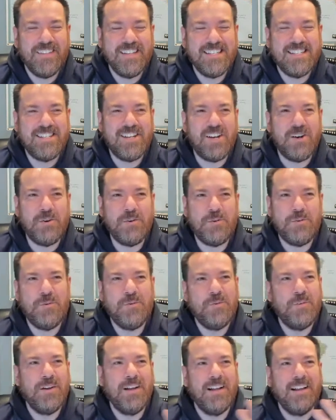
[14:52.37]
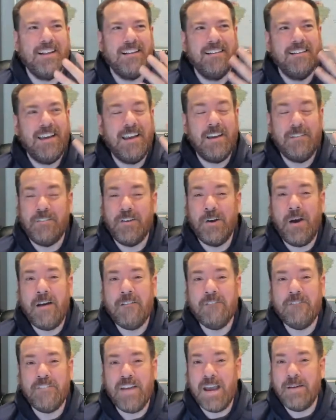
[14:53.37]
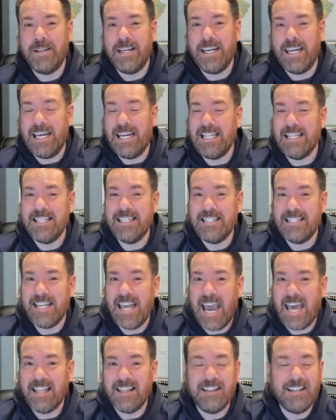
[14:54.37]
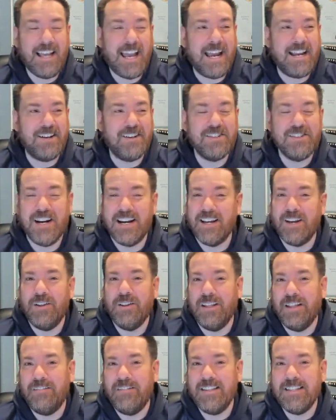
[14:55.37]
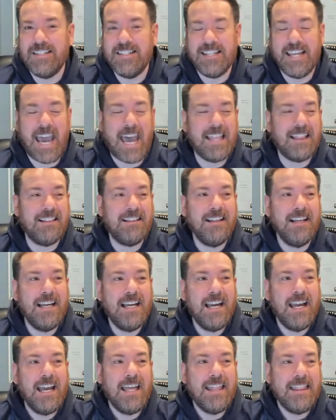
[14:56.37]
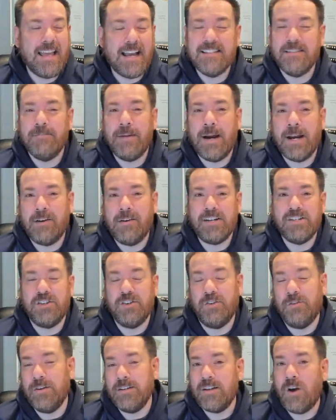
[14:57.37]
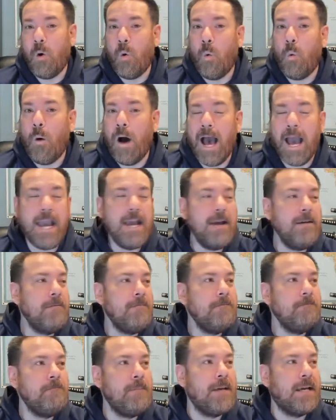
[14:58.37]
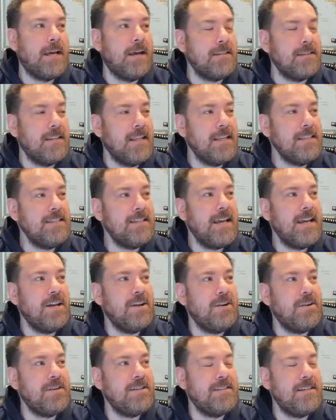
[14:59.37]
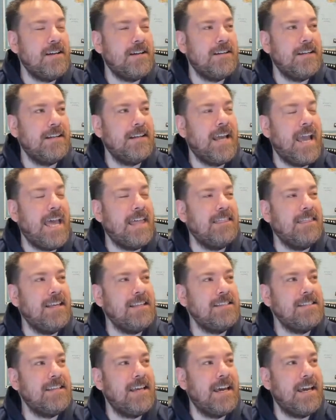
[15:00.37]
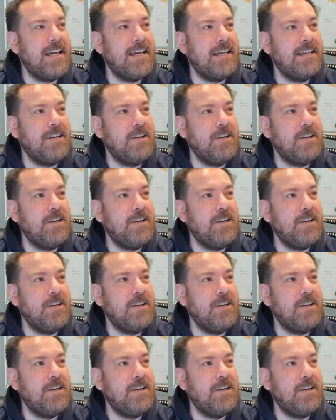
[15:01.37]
So if you have family in Seattle and you're trying to go live in Seattle, that's a migration risk. Why? Because let's say you're studying and let's say